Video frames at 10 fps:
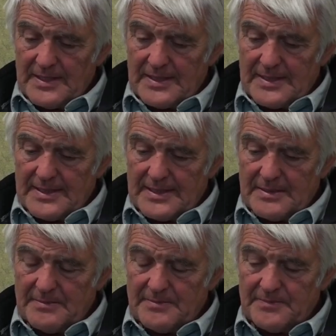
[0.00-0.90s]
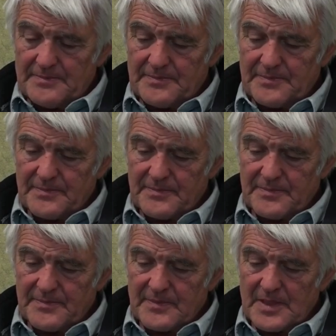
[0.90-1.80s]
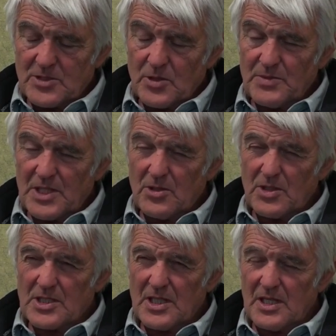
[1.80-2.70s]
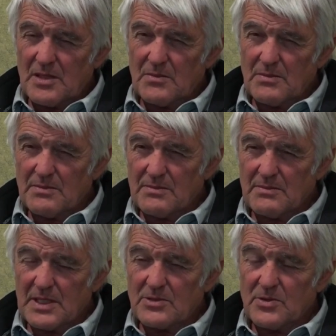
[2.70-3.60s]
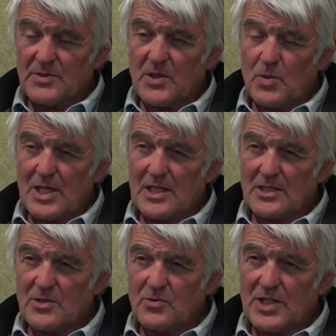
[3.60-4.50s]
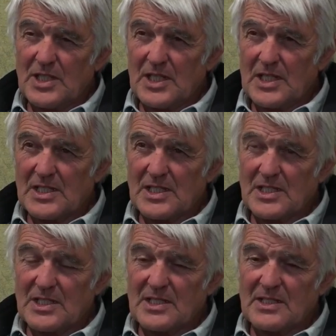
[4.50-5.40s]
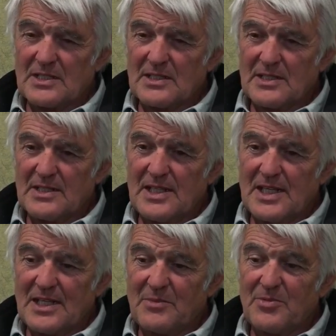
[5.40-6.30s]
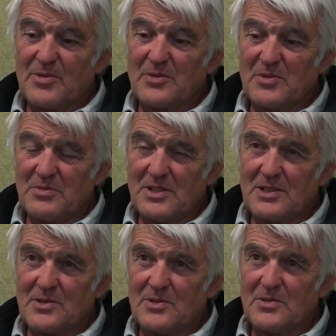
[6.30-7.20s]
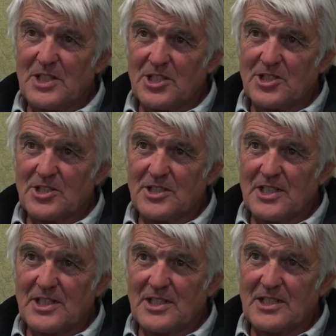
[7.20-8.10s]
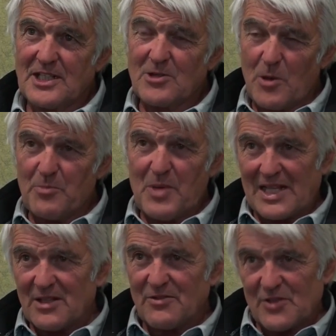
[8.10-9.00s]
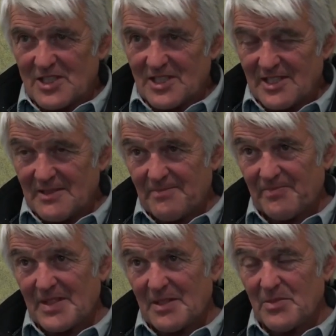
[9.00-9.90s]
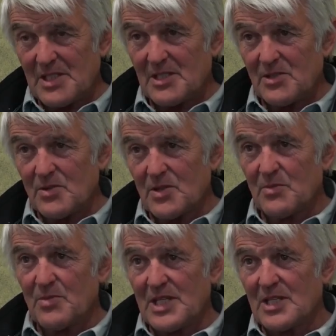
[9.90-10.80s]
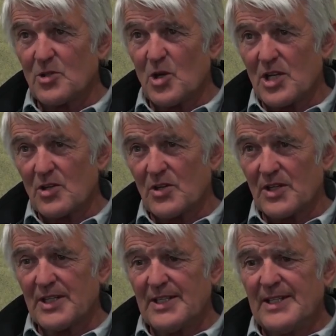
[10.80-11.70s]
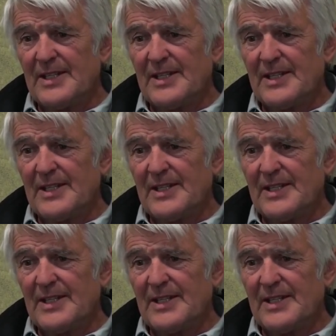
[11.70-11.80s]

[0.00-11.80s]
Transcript: And it took me a long time, but it took me a while to realise that they probably reached they'd got battle fatigue. They'd been going on